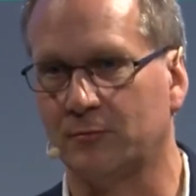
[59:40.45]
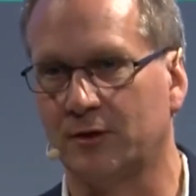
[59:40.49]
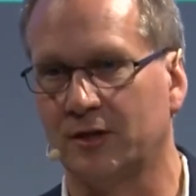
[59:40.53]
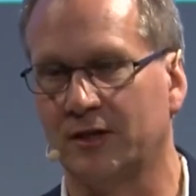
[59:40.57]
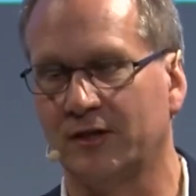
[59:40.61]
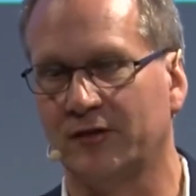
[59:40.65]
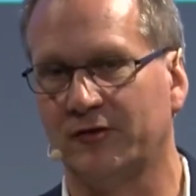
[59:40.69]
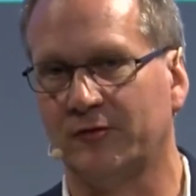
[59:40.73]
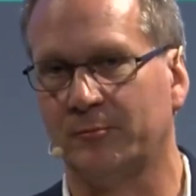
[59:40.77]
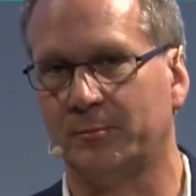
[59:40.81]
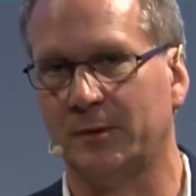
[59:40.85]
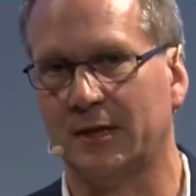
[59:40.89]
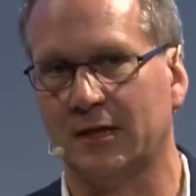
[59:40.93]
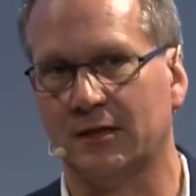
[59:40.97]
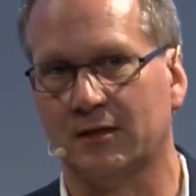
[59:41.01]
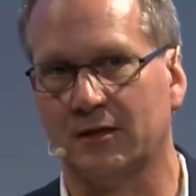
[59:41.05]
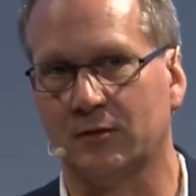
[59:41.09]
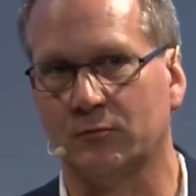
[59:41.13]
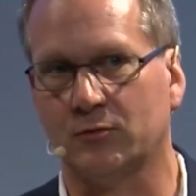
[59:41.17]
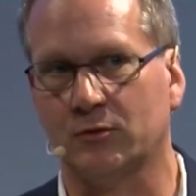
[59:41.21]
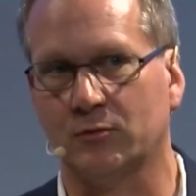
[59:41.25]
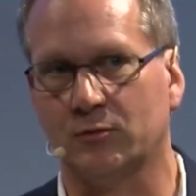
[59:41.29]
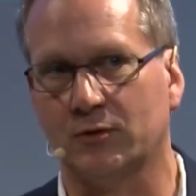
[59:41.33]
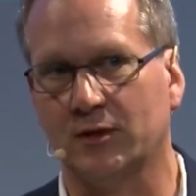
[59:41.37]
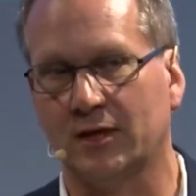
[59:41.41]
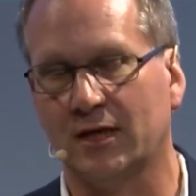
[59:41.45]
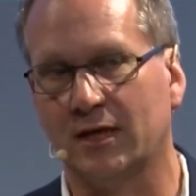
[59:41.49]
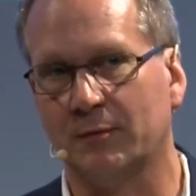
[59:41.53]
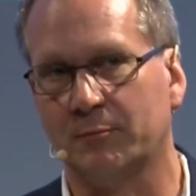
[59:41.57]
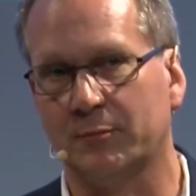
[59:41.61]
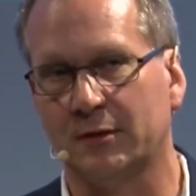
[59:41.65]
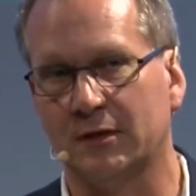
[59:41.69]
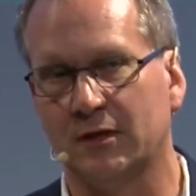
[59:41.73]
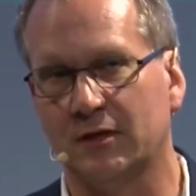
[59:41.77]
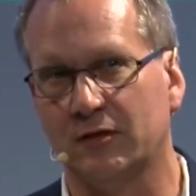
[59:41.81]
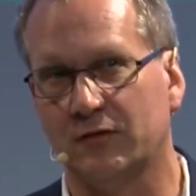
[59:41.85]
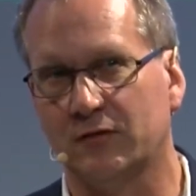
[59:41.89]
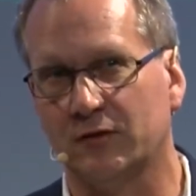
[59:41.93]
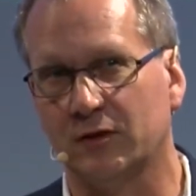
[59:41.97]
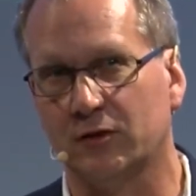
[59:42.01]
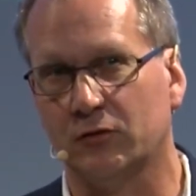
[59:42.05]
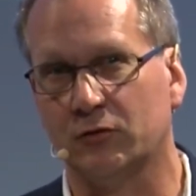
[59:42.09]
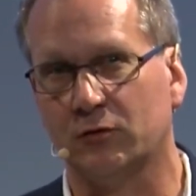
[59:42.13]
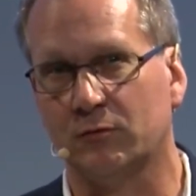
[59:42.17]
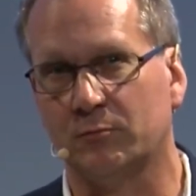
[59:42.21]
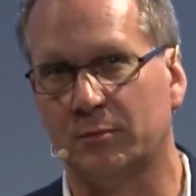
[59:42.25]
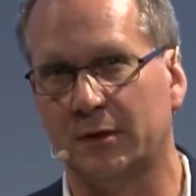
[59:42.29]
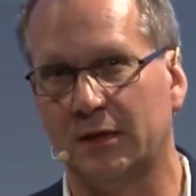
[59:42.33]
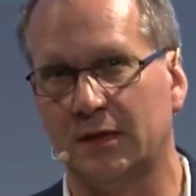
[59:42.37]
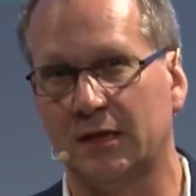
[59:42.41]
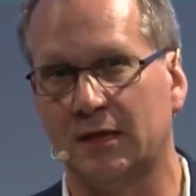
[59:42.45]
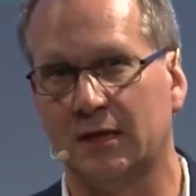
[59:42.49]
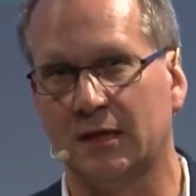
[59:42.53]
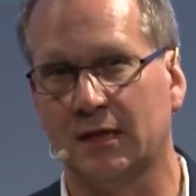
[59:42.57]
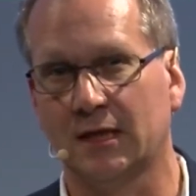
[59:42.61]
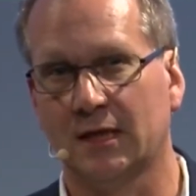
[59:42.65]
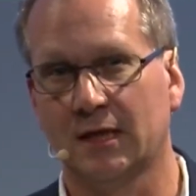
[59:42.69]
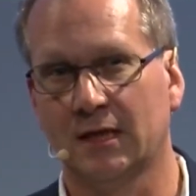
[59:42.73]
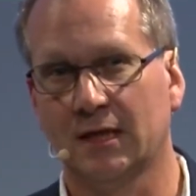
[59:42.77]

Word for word: I expect that what will happen is it could be,